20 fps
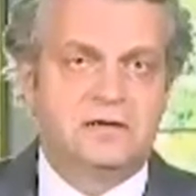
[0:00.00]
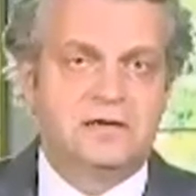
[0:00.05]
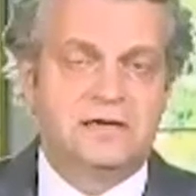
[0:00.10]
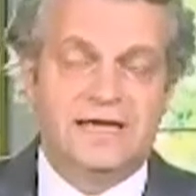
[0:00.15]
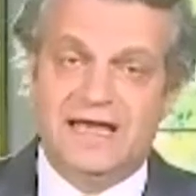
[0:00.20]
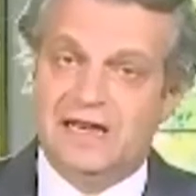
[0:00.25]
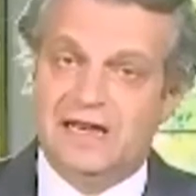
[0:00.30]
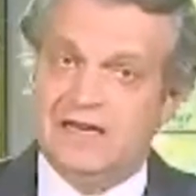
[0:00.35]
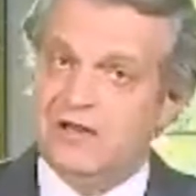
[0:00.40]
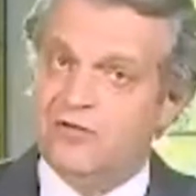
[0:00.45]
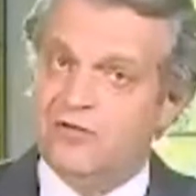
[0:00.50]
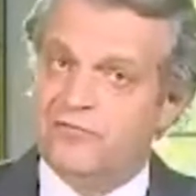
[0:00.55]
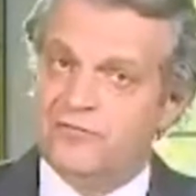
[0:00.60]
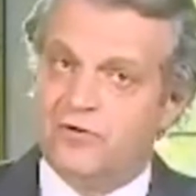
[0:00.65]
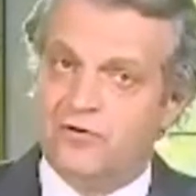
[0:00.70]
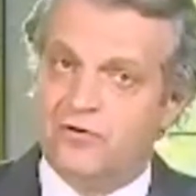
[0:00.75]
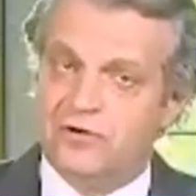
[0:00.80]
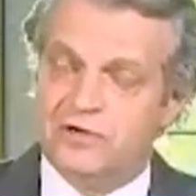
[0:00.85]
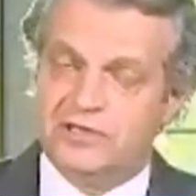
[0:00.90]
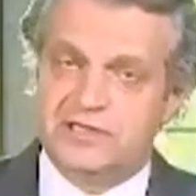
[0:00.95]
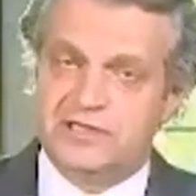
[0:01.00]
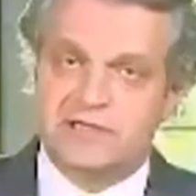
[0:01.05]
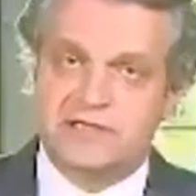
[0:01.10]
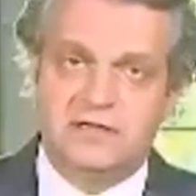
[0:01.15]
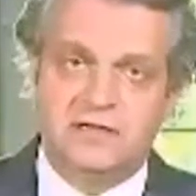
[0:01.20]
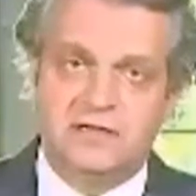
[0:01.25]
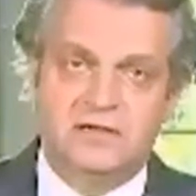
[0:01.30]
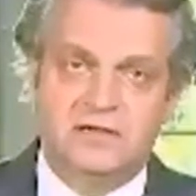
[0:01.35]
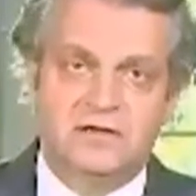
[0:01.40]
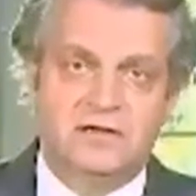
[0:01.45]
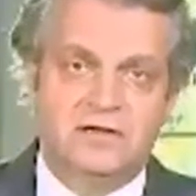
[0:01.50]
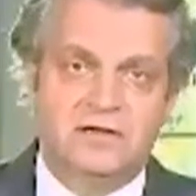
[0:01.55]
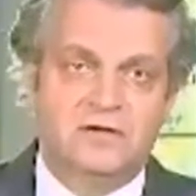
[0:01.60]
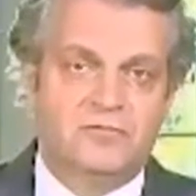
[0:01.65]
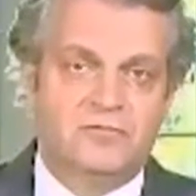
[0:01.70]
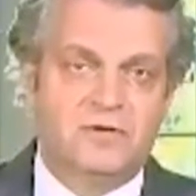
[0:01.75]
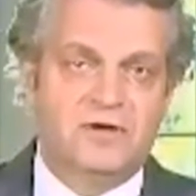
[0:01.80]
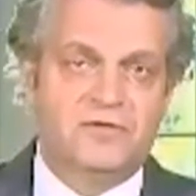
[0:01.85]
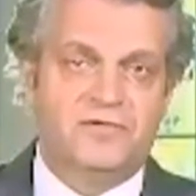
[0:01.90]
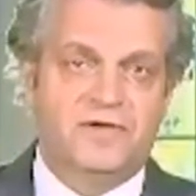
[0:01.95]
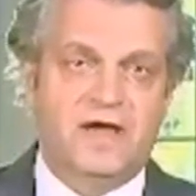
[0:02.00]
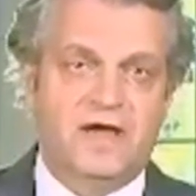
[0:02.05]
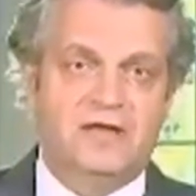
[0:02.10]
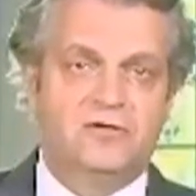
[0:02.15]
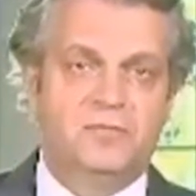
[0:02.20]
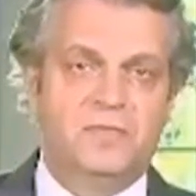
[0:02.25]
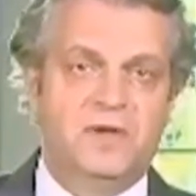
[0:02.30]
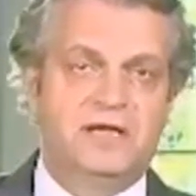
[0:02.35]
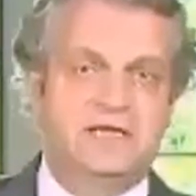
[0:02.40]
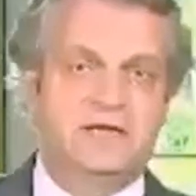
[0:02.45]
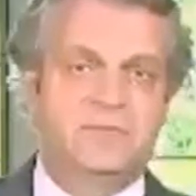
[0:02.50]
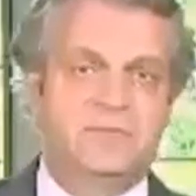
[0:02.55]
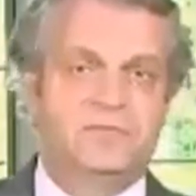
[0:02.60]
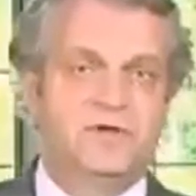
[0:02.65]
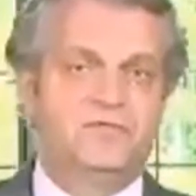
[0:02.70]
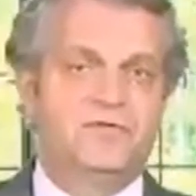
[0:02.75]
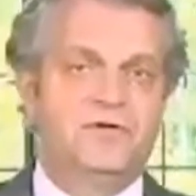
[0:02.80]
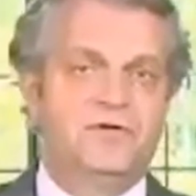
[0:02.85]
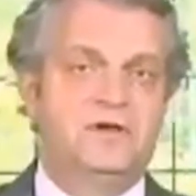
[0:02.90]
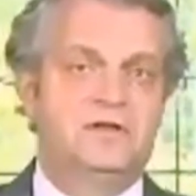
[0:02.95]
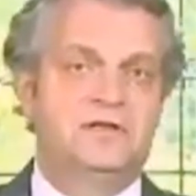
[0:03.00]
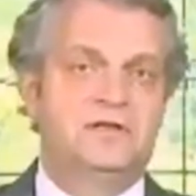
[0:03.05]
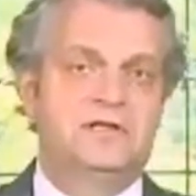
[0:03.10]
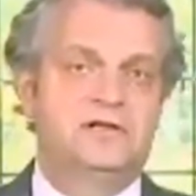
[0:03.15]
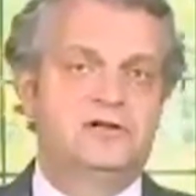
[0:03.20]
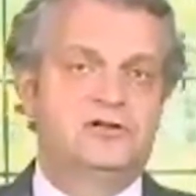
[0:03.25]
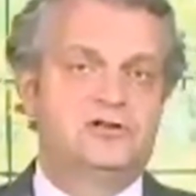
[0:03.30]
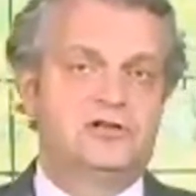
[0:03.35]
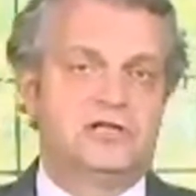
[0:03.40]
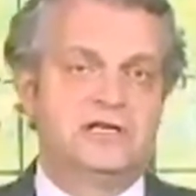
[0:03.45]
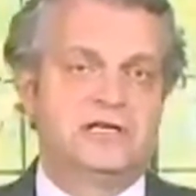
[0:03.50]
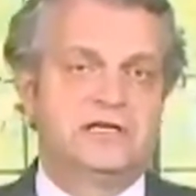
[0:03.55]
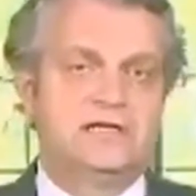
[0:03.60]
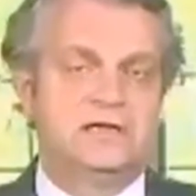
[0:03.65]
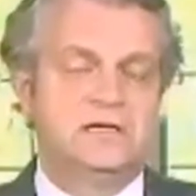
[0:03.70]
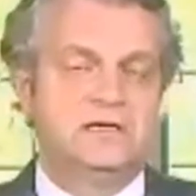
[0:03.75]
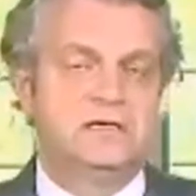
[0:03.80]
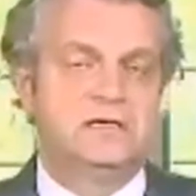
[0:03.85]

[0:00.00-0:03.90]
And of course, we have had to make some difficult decisions.